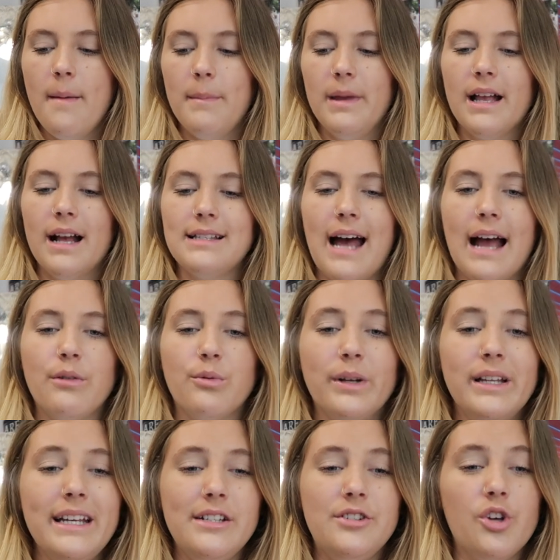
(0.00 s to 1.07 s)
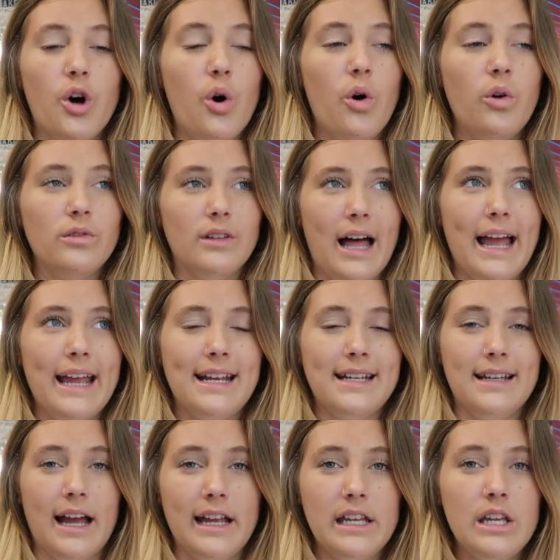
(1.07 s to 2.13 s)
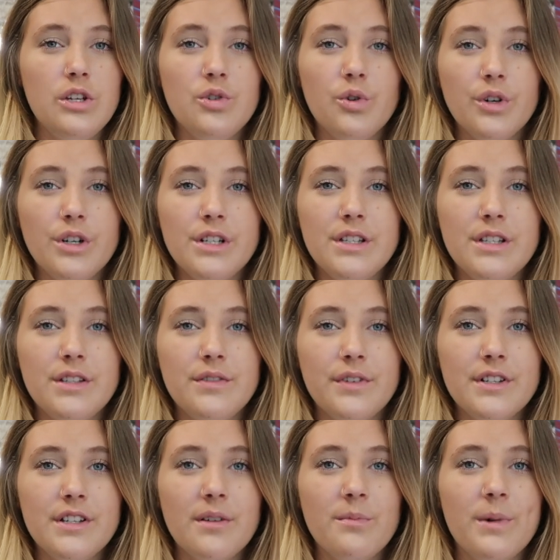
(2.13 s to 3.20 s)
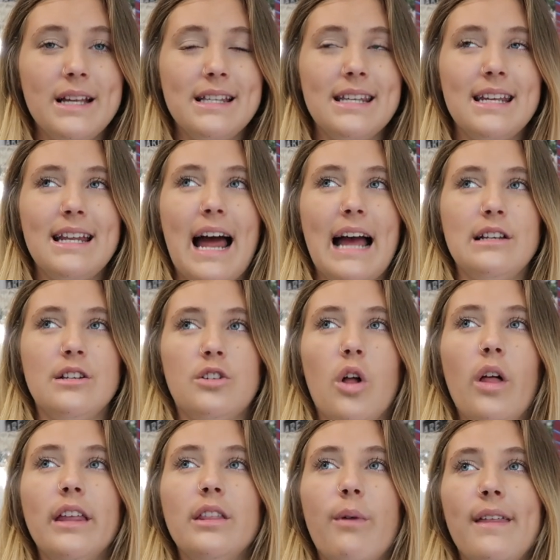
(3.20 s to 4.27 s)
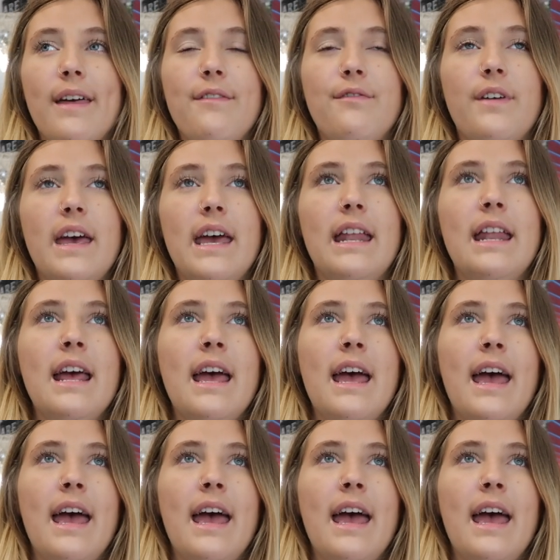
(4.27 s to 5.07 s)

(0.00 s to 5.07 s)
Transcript: because I really don't like Nike shorts for some reason. I just don't like the way they fit